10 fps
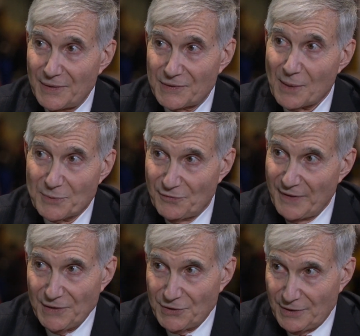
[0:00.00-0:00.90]
this
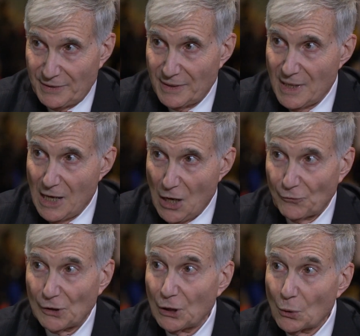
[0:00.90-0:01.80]
observation
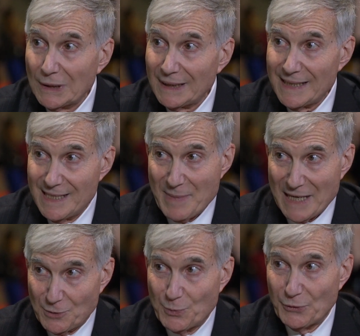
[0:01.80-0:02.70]
of clonal
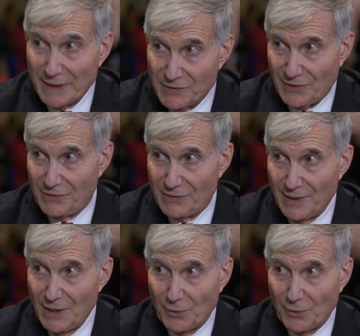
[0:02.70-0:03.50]
hematopoiesis,